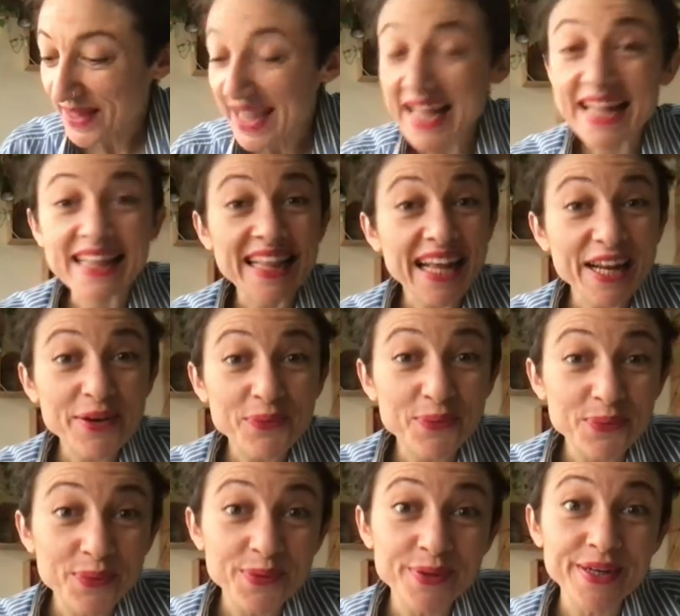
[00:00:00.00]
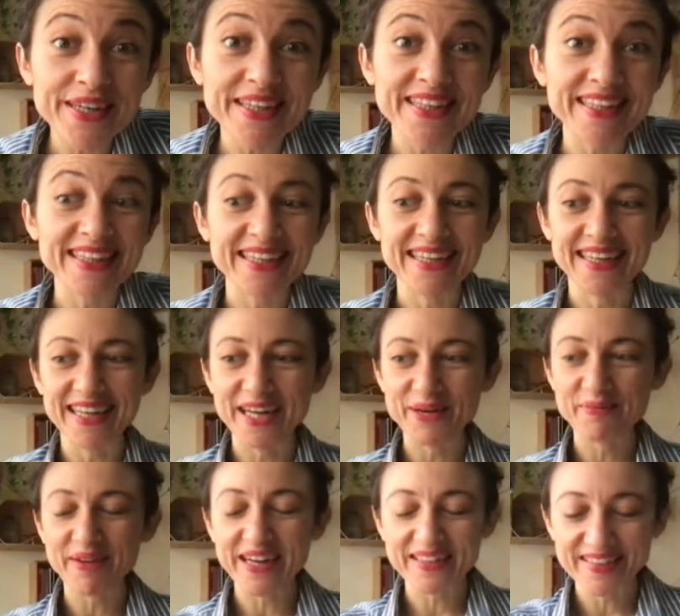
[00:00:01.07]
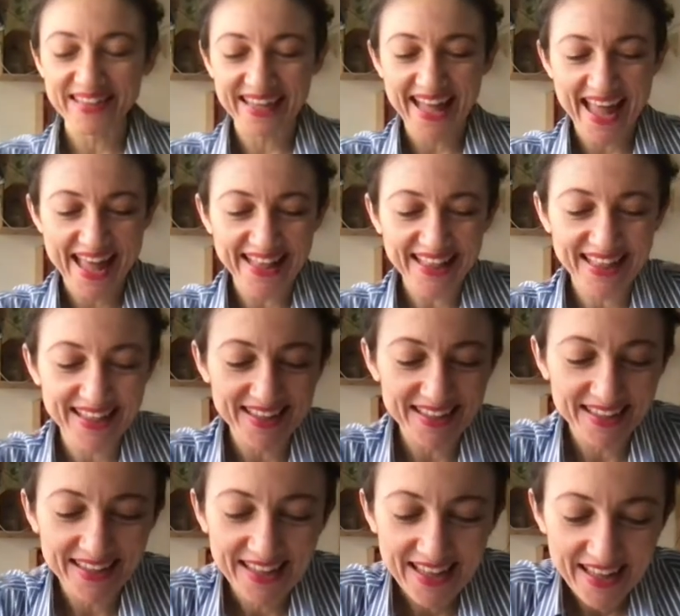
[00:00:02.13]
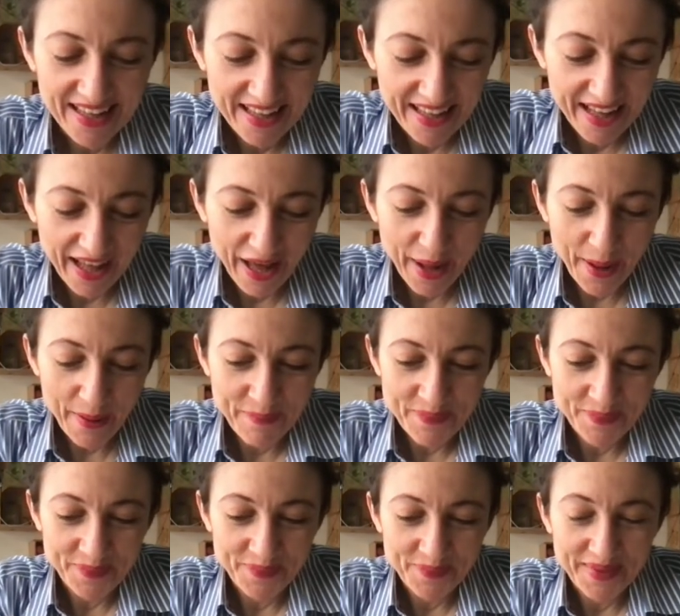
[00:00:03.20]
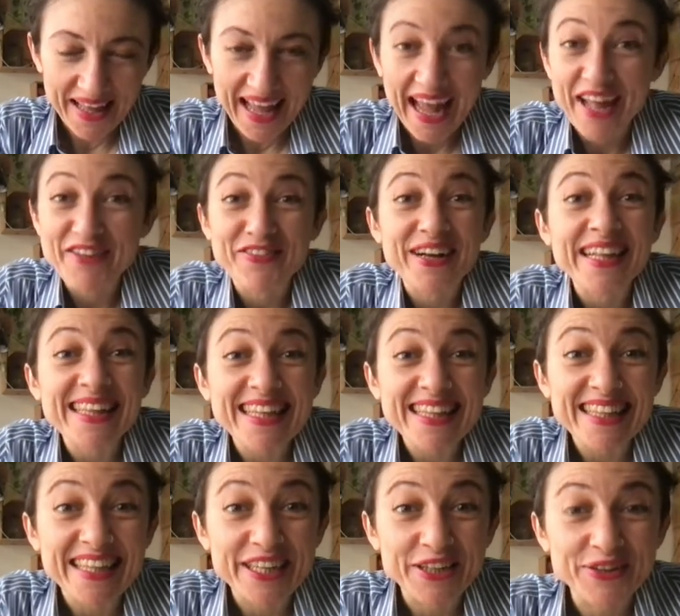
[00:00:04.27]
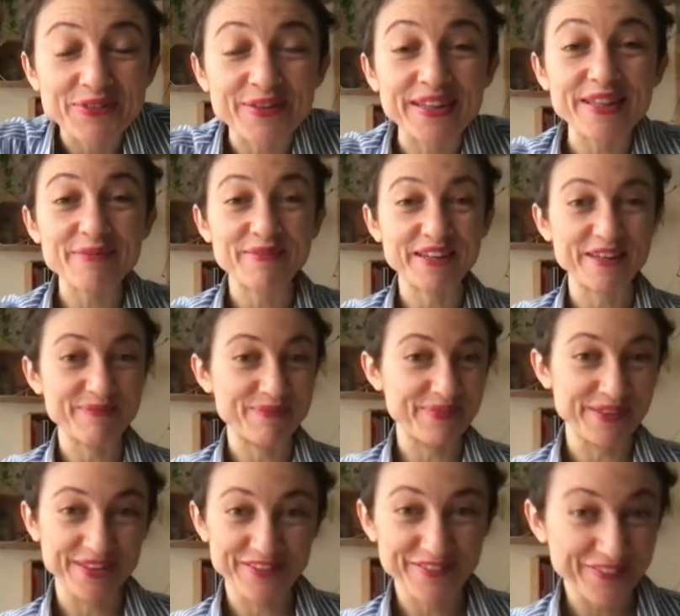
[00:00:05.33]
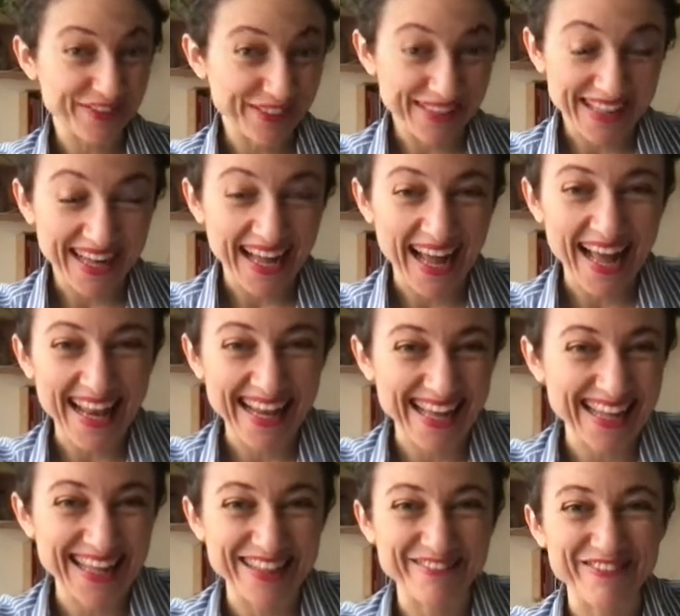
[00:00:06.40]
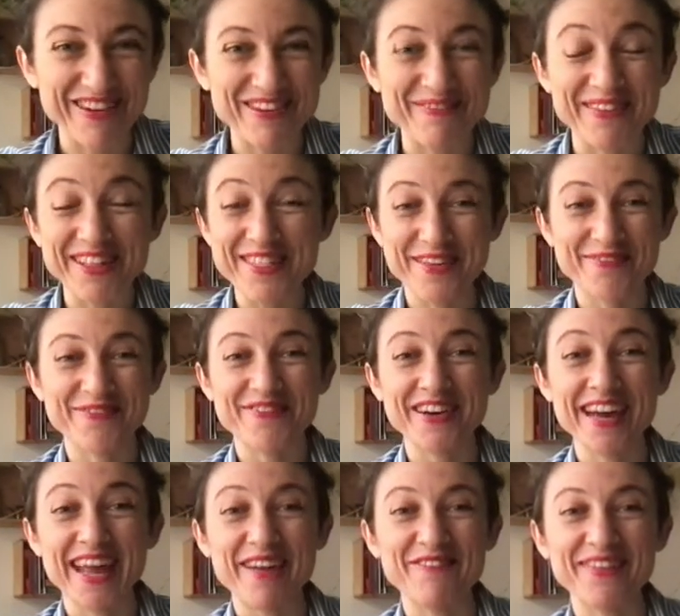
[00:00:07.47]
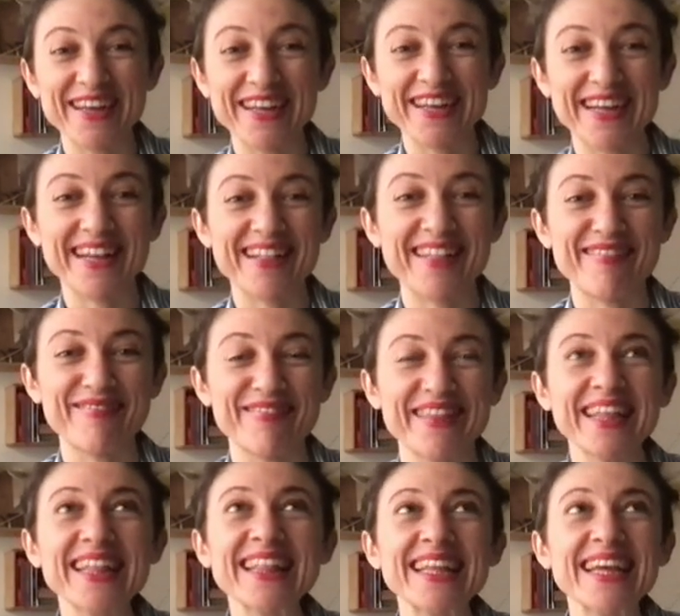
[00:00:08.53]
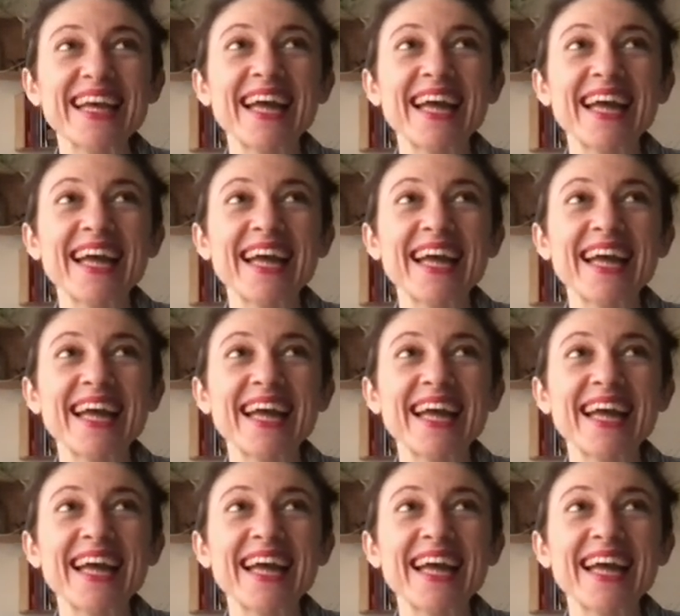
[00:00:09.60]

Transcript: And then a word about the head. I find it incredibly beautiful. I like it very much. I'm very happy. I'm gonna test knit.